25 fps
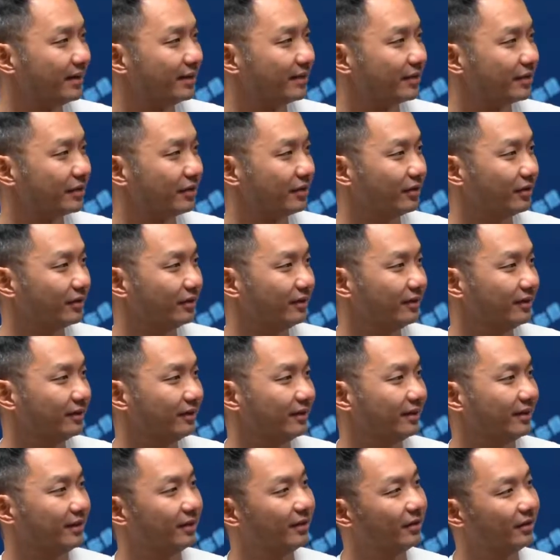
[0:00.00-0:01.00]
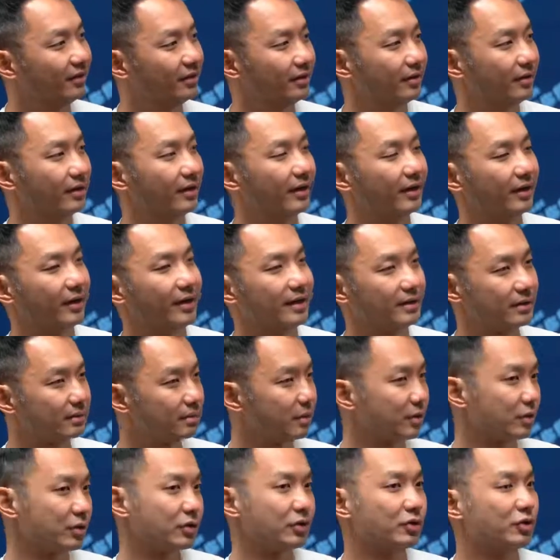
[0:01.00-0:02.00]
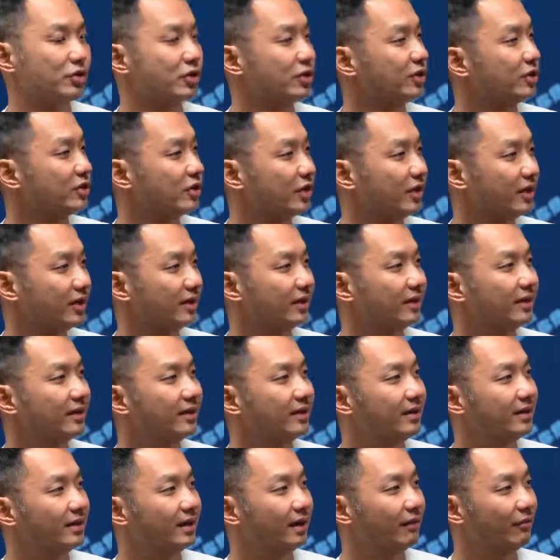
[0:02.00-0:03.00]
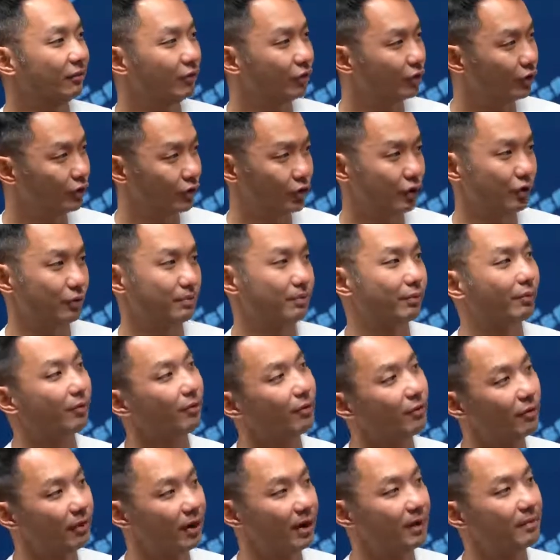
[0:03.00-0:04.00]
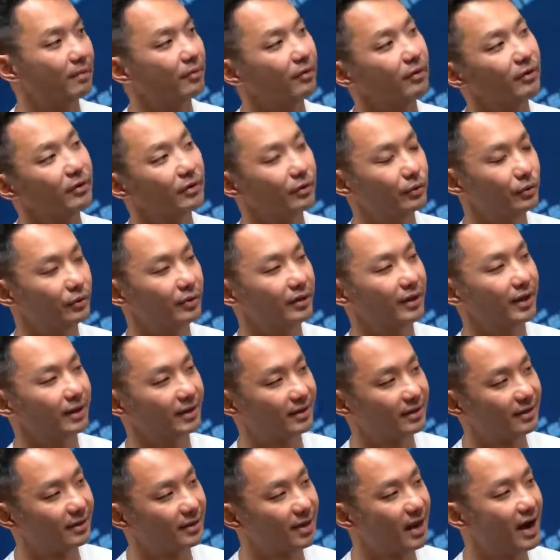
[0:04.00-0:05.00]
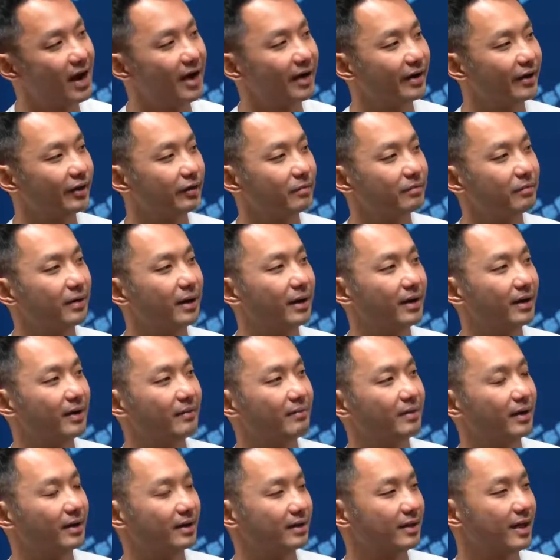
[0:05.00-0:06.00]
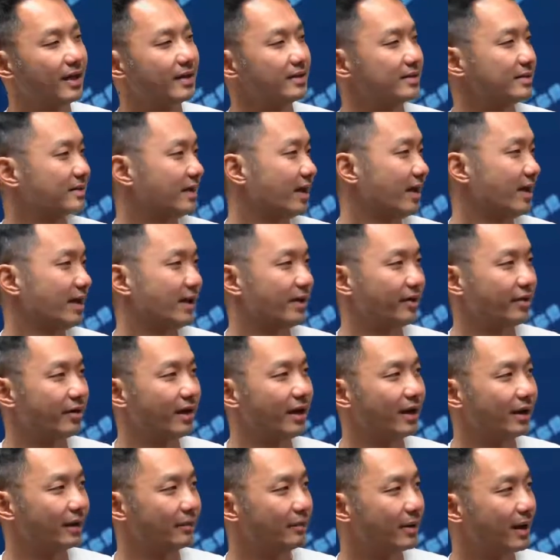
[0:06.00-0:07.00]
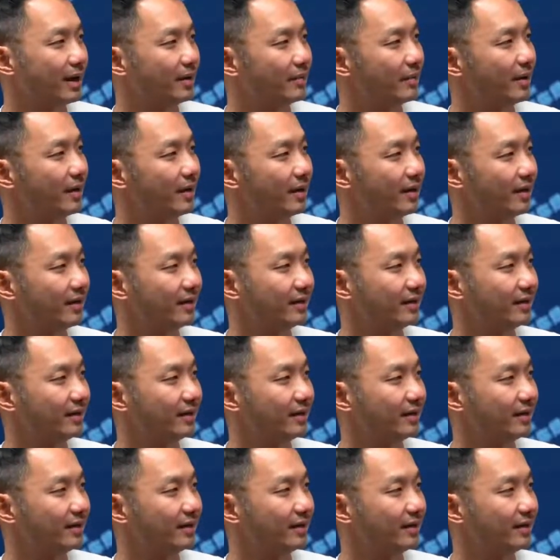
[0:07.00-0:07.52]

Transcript: So here, especially in Shenzhen, if you're a good programmer, you would get hired by Tencent or Alibaba.